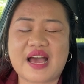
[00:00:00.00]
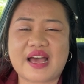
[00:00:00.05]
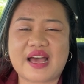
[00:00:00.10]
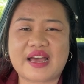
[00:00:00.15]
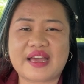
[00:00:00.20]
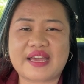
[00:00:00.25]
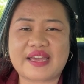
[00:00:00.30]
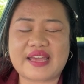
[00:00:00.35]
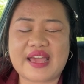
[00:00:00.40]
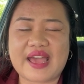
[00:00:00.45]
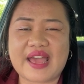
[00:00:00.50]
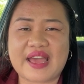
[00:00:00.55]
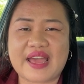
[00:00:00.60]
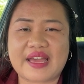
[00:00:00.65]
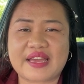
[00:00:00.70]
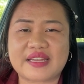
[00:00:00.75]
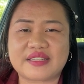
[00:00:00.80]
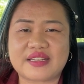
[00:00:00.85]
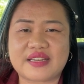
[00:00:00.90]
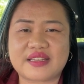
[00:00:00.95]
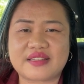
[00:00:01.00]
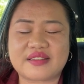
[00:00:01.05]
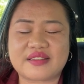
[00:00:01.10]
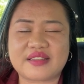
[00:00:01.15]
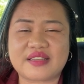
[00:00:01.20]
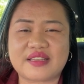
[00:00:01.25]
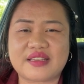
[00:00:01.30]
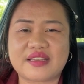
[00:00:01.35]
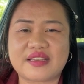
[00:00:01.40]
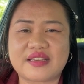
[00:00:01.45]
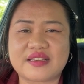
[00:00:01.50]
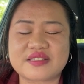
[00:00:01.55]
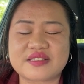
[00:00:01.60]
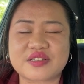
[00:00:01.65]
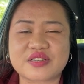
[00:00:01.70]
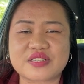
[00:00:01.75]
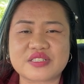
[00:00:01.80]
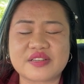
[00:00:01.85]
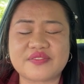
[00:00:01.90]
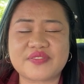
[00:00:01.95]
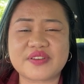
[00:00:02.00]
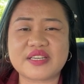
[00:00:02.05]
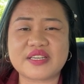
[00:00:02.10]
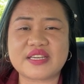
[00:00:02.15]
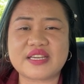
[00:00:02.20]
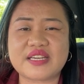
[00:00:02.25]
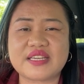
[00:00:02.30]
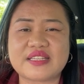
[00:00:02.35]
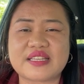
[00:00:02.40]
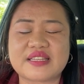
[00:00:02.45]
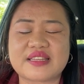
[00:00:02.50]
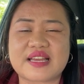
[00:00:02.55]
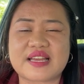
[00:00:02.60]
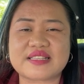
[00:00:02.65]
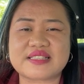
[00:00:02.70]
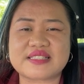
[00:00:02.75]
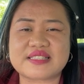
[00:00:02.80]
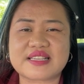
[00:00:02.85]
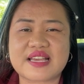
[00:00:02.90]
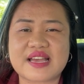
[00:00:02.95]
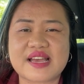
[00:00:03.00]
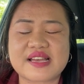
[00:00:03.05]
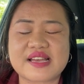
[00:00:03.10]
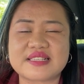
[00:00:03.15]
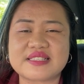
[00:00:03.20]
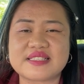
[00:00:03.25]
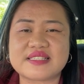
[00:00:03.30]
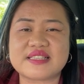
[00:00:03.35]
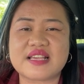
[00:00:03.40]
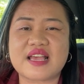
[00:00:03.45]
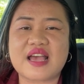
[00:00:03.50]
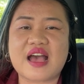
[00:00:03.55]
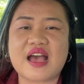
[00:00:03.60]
I had the certificate that says